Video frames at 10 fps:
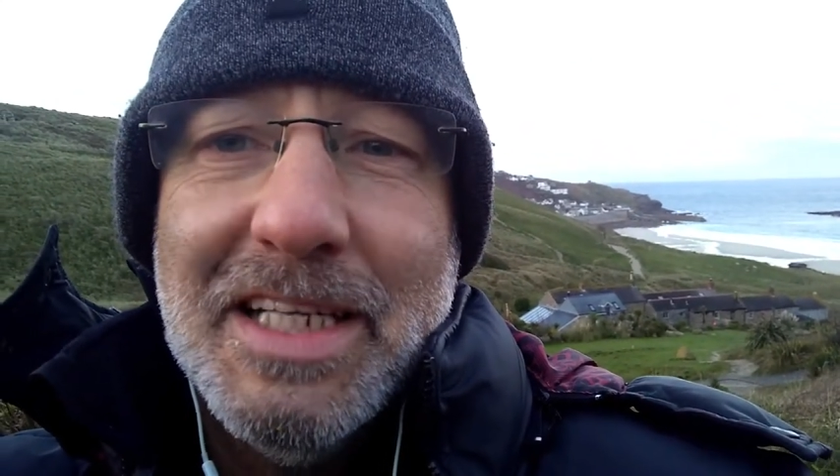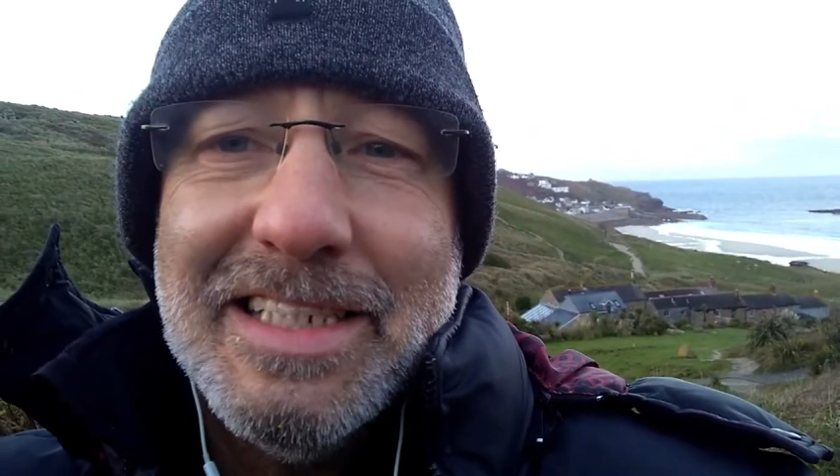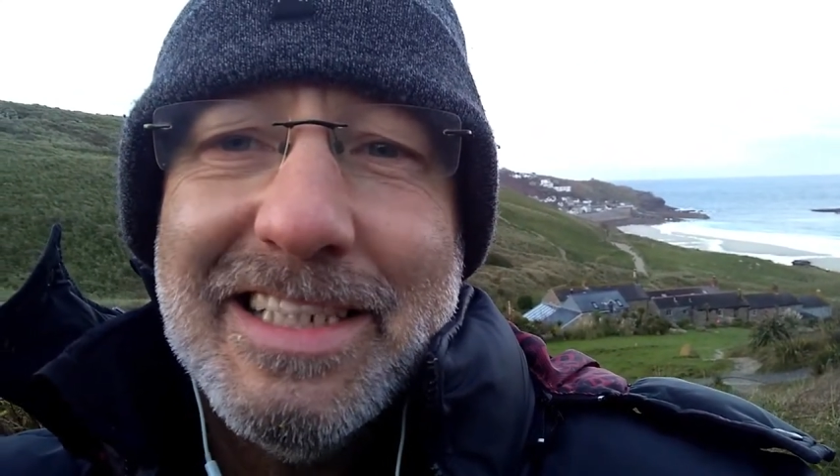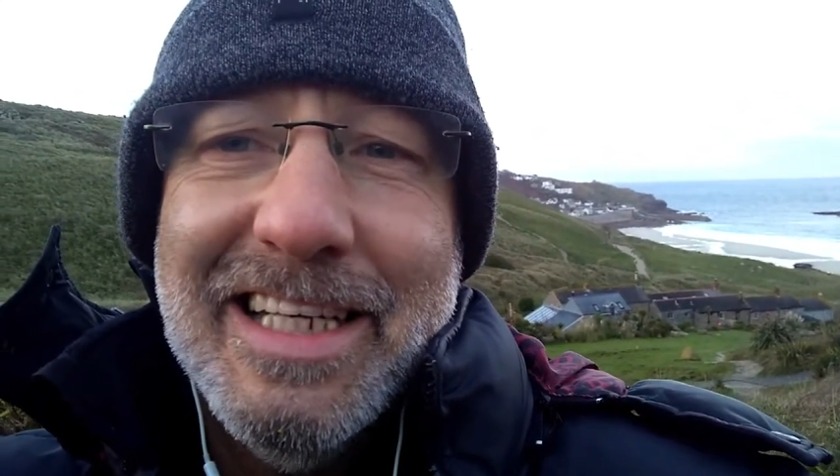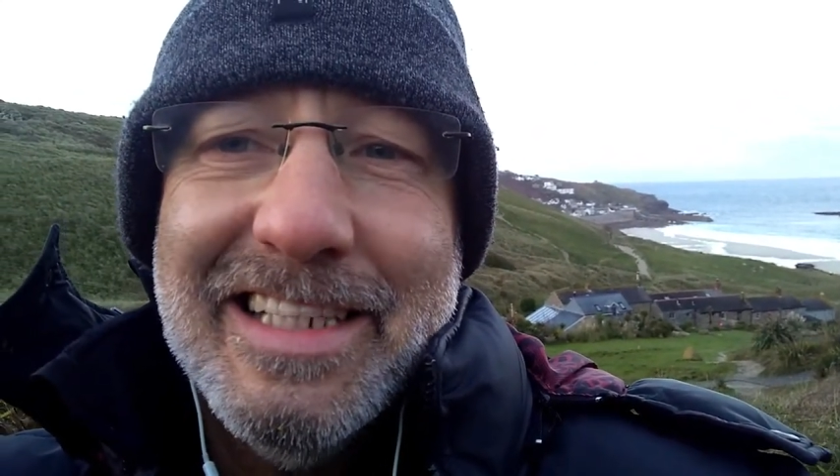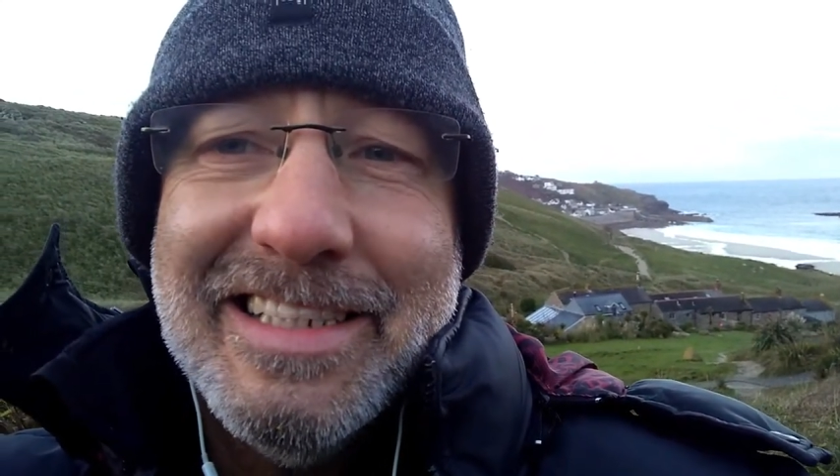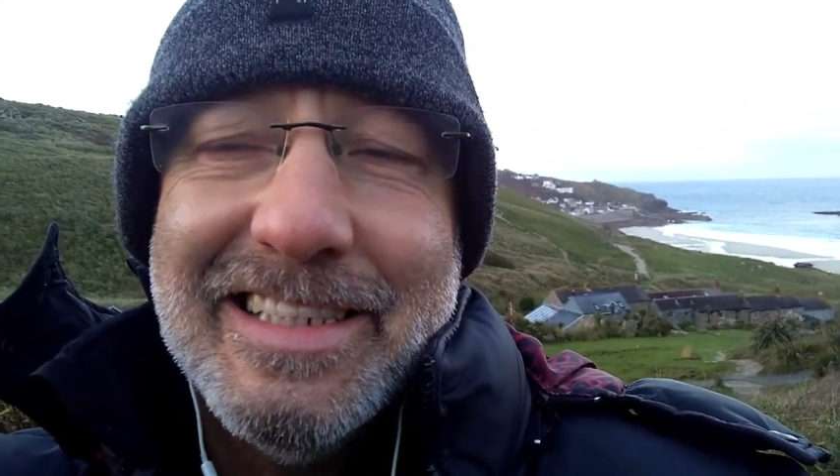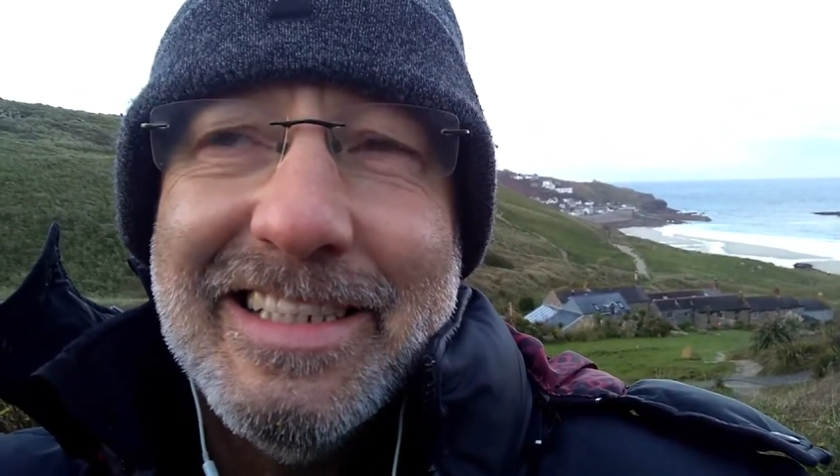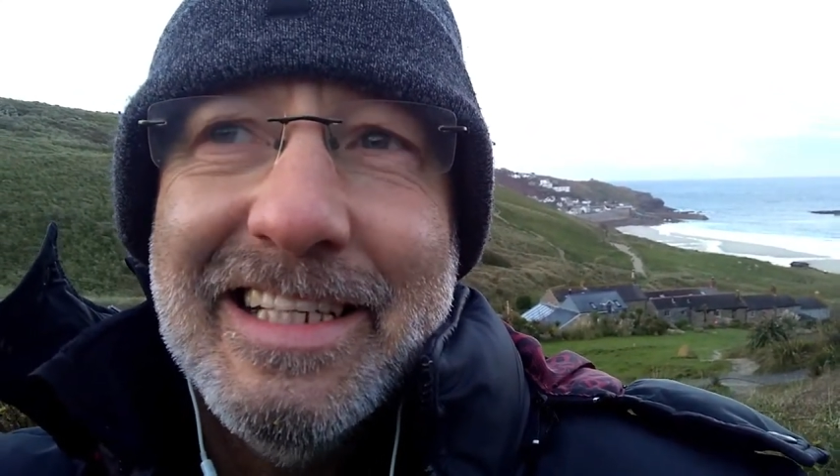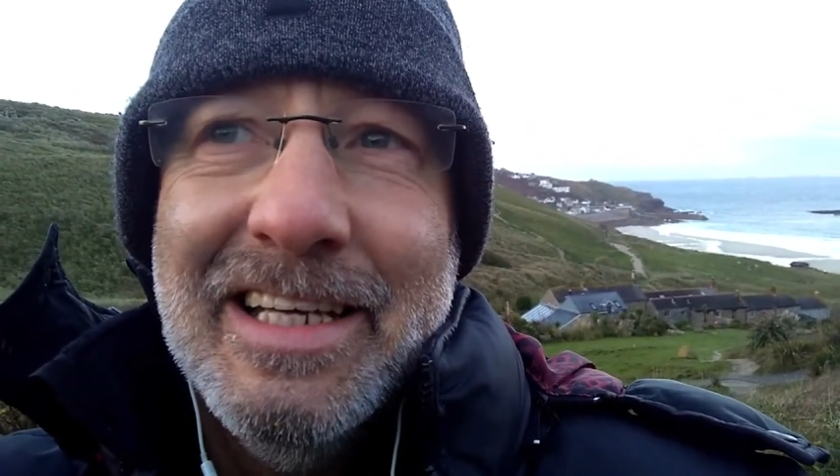
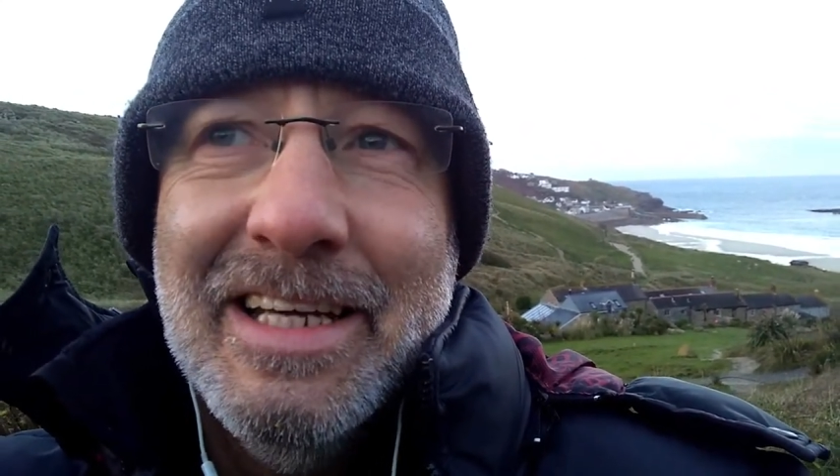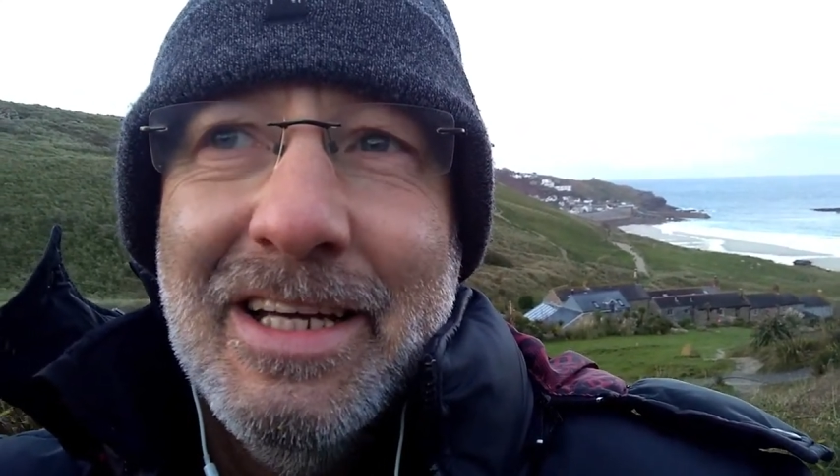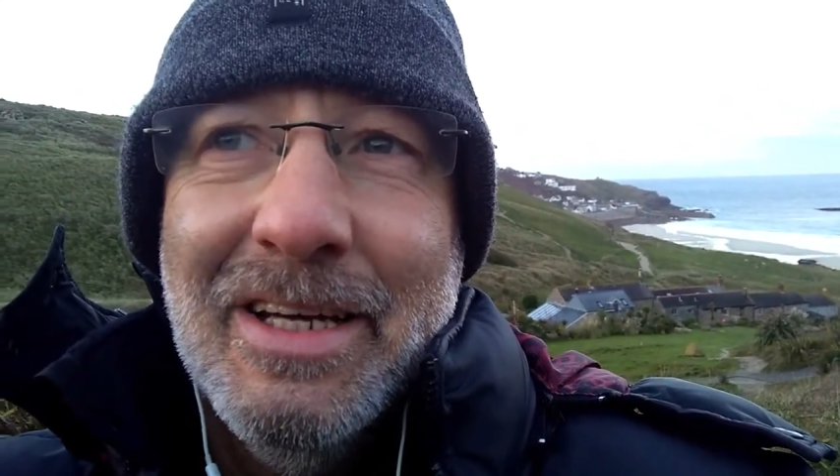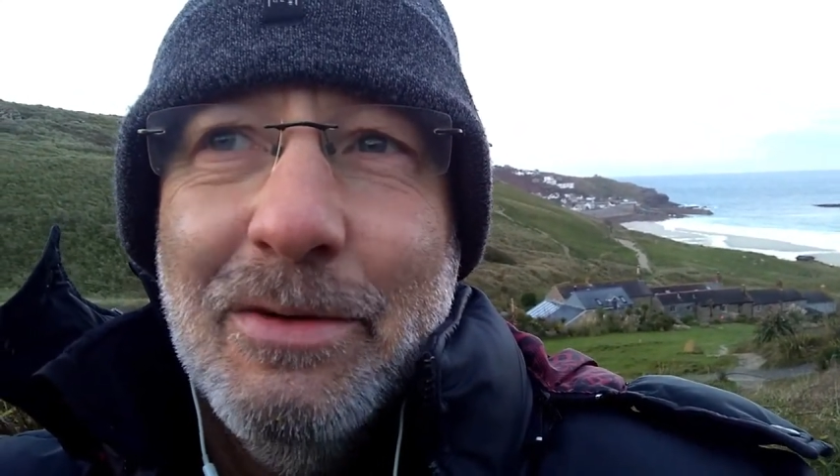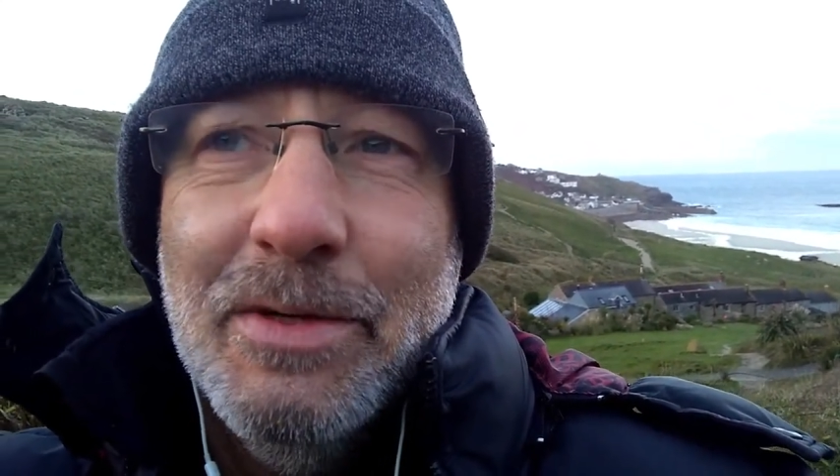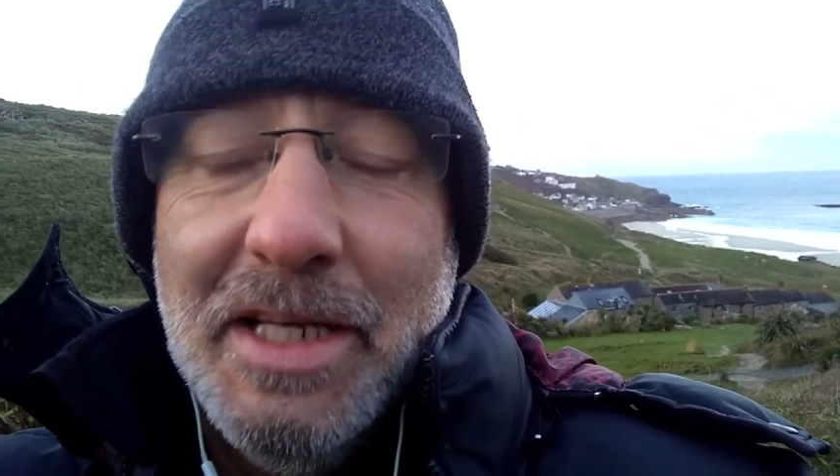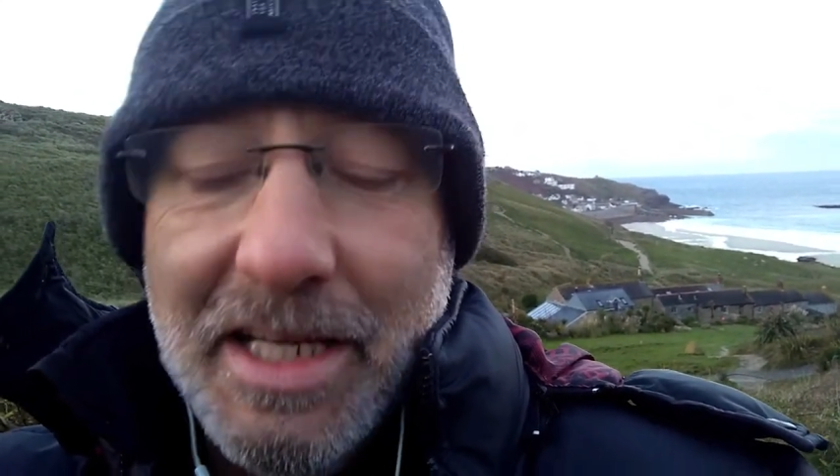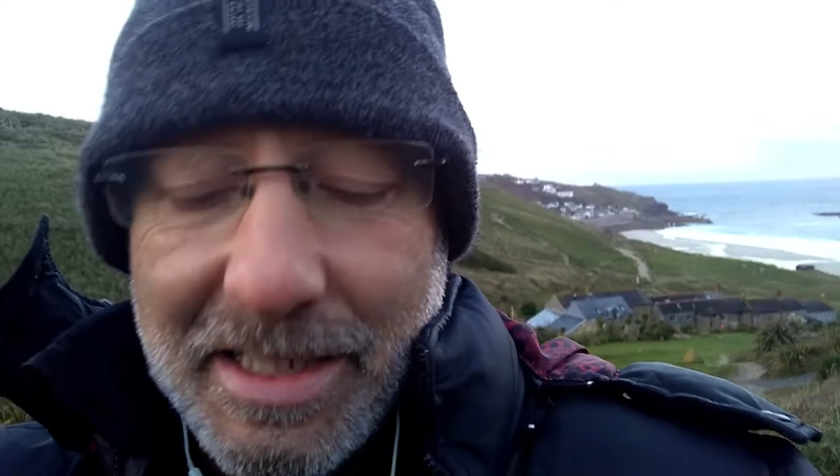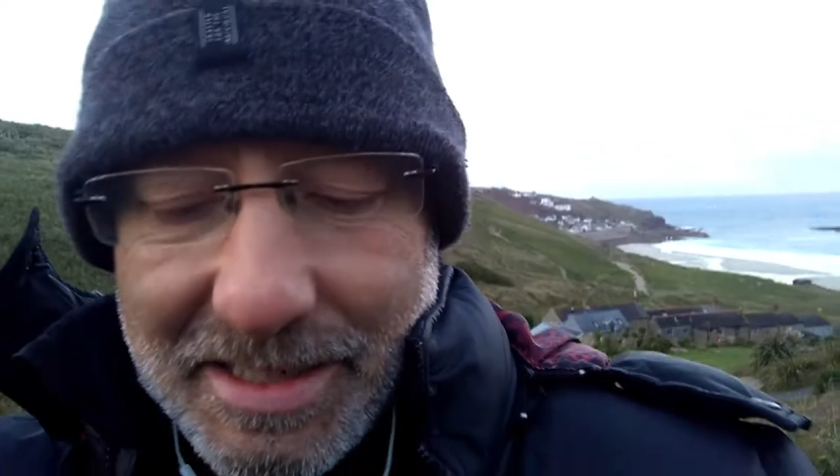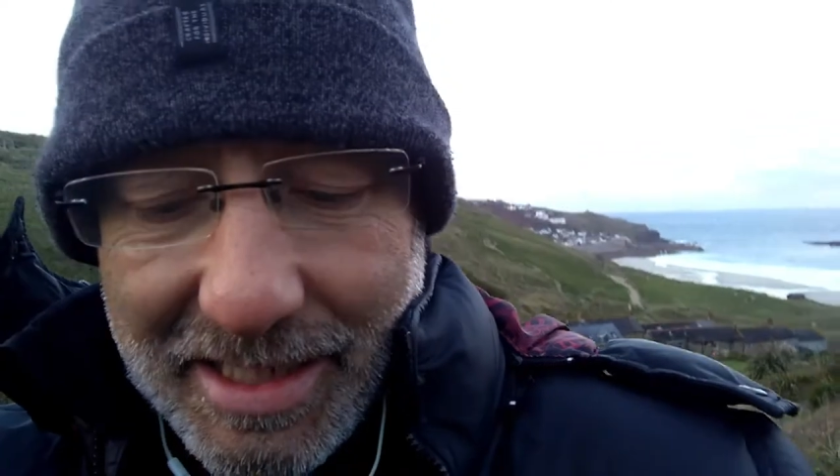concerns when they
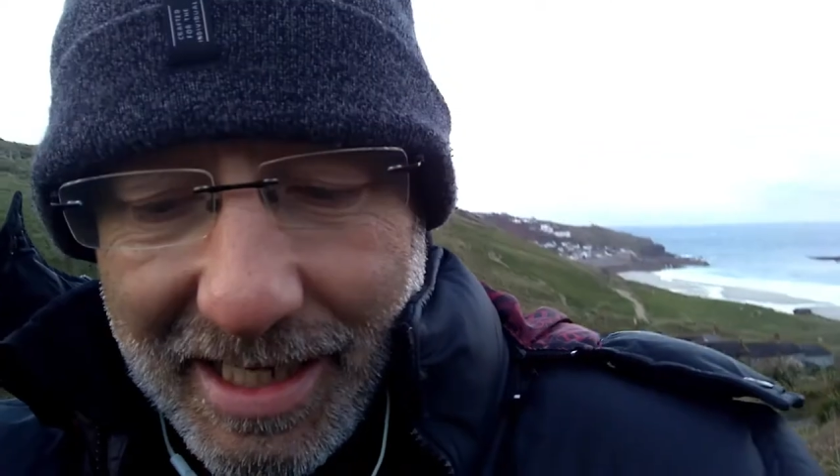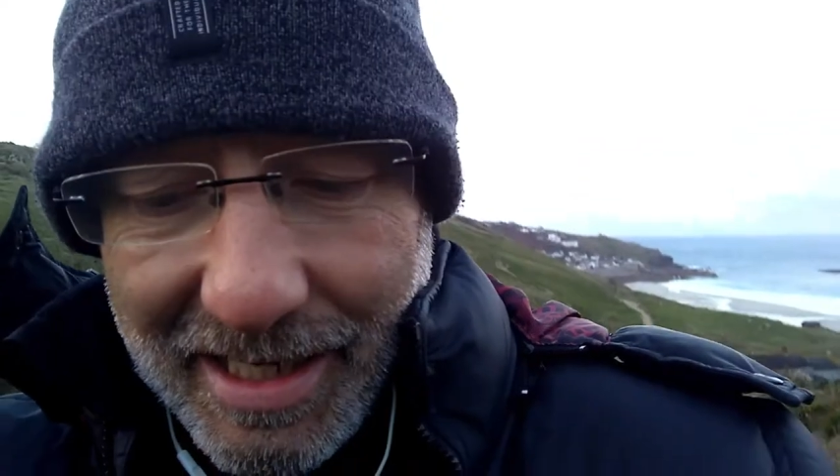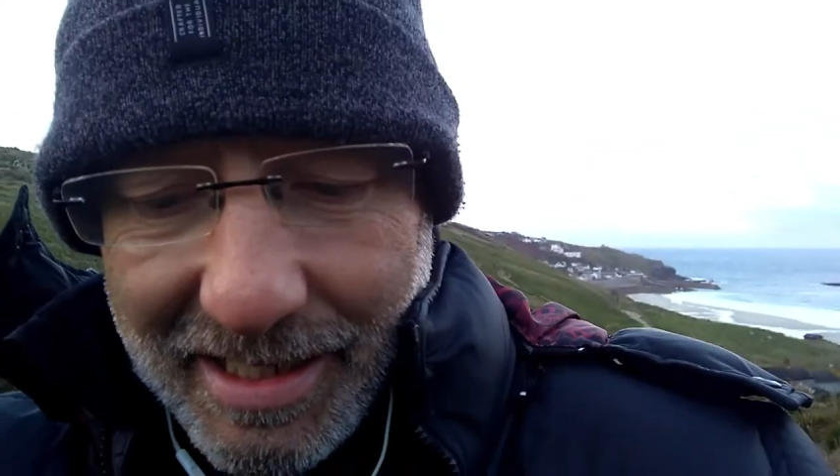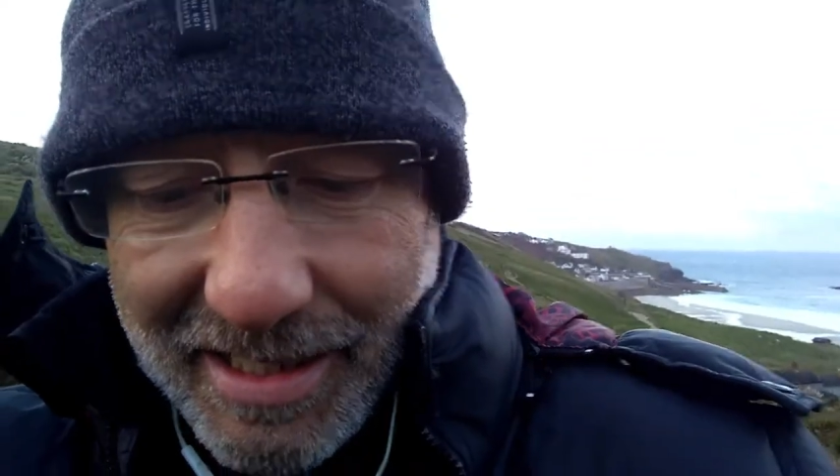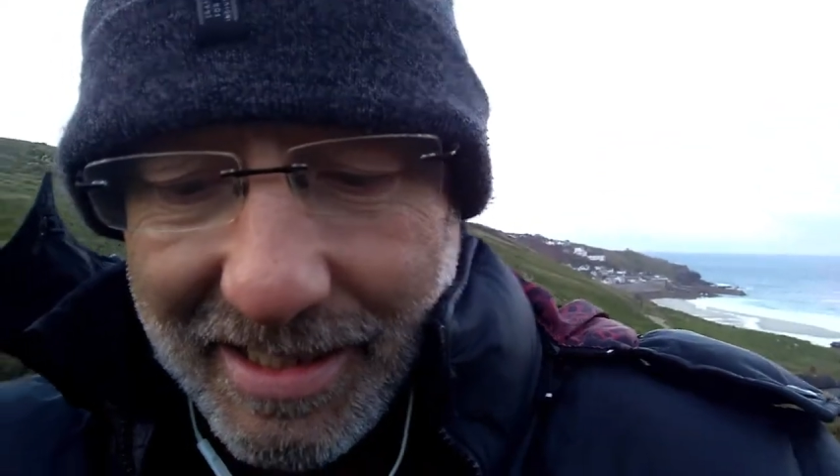get to that